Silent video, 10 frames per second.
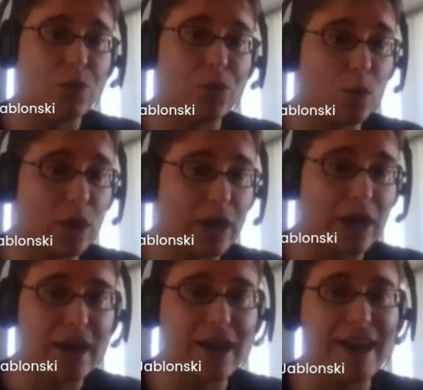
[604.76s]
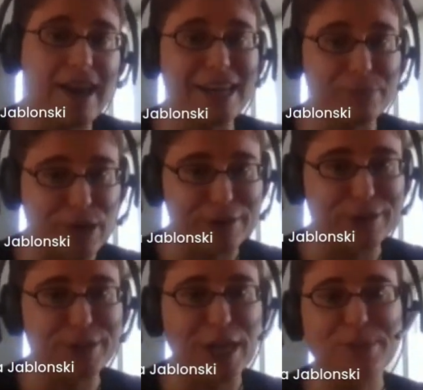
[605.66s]
When they're working and need
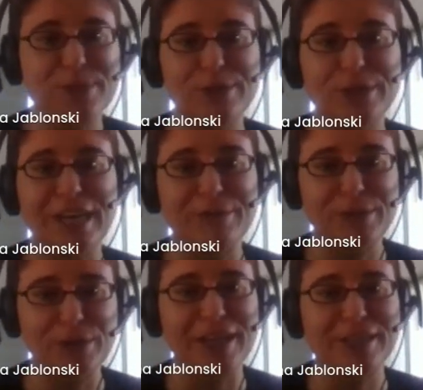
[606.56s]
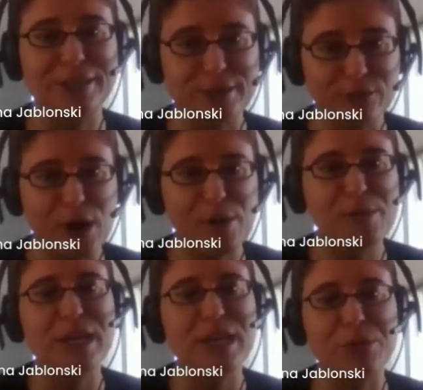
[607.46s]
practical steps, they'll need how-to guides to solve
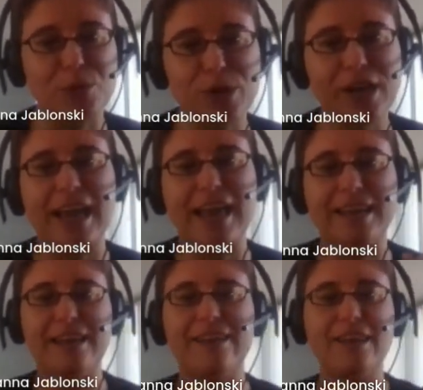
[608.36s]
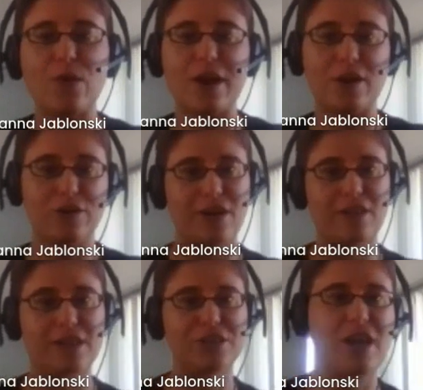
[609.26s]
problems. And when they're working and need theoretical
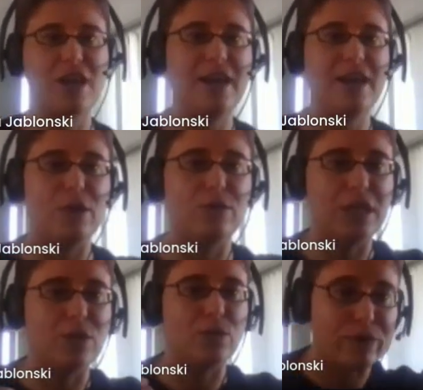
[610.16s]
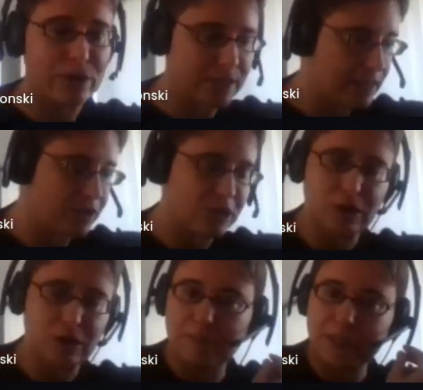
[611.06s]
knowledge, they will need references to
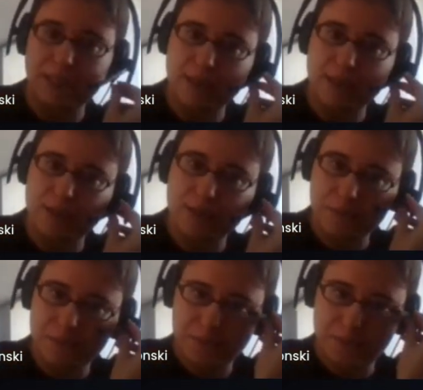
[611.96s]
look up details.